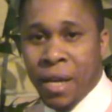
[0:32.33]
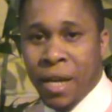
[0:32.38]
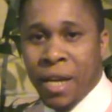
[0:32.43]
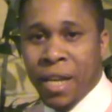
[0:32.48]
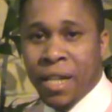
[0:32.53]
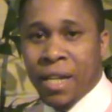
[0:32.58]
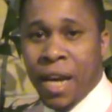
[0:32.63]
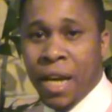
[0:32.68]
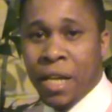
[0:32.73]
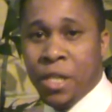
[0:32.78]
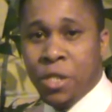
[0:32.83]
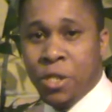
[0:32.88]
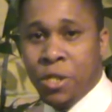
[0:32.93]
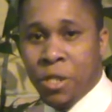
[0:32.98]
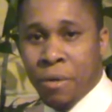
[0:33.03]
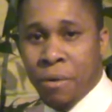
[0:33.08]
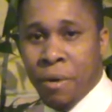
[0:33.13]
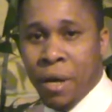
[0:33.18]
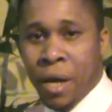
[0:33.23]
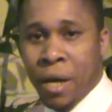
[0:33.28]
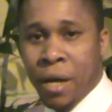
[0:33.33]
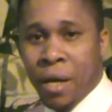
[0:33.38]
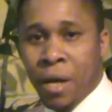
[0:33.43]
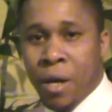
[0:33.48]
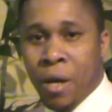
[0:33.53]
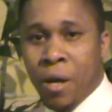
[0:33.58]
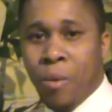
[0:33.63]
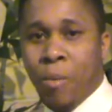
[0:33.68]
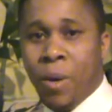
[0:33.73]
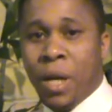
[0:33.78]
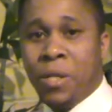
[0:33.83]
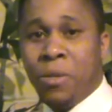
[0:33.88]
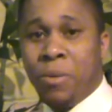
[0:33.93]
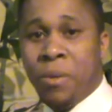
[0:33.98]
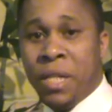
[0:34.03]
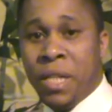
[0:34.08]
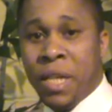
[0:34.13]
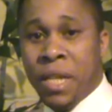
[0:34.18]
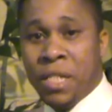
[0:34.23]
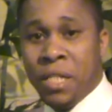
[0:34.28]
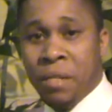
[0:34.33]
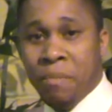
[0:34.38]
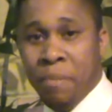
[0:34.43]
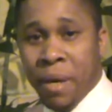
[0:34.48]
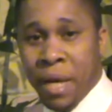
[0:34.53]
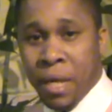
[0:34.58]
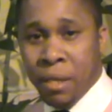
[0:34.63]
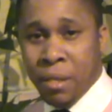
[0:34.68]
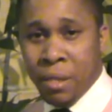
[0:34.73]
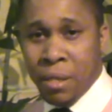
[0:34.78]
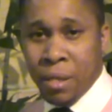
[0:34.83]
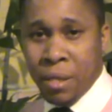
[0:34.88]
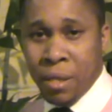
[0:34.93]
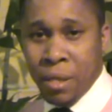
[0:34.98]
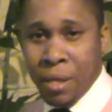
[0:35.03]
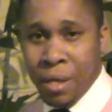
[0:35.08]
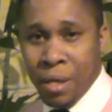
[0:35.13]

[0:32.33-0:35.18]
in Nigeria were doing a debate.